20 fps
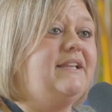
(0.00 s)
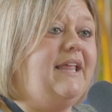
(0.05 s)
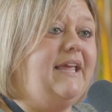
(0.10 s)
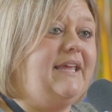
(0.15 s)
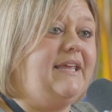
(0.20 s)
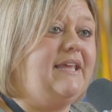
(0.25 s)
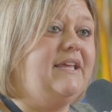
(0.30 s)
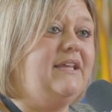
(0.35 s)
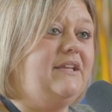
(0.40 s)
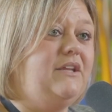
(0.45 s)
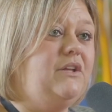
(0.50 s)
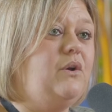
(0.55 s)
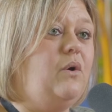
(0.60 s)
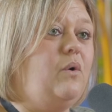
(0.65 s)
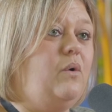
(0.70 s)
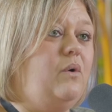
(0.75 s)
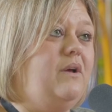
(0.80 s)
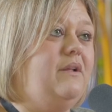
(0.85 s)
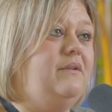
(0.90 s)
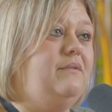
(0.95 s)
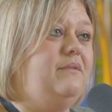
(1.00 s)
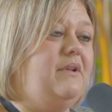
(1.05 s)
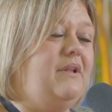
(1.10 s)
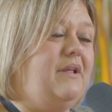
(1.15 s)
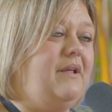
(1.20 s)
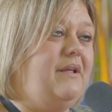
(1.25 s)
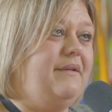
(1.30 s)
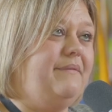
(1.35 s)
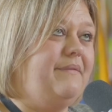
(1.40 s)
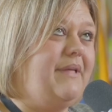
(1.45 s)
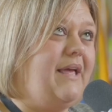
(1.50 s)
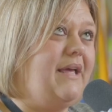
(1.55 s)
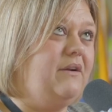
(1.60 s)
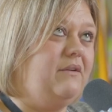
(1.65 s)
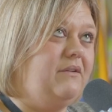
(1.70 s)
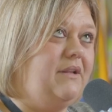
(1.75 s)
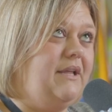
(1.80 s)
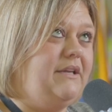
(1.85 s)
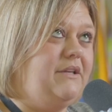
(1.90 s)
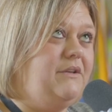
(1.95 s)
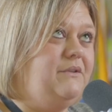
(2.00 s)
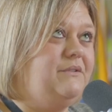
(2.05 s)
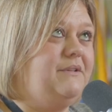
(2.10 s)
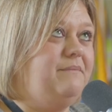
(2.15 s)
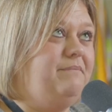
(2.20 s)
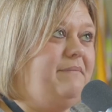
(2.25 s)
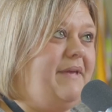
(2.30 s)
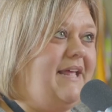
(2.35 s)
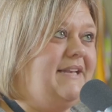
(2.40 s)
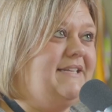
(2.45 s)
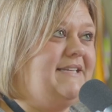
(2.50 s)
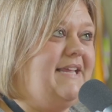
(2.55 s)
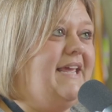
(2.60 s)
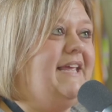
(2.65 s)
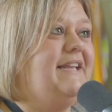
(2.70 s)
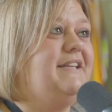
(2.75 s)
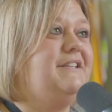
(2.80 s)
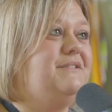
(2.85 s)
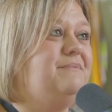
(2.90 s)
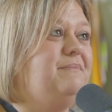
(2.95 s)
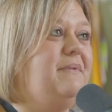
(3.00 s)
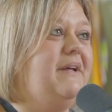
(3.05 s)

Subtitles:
Like, you know, I don't like using bad day,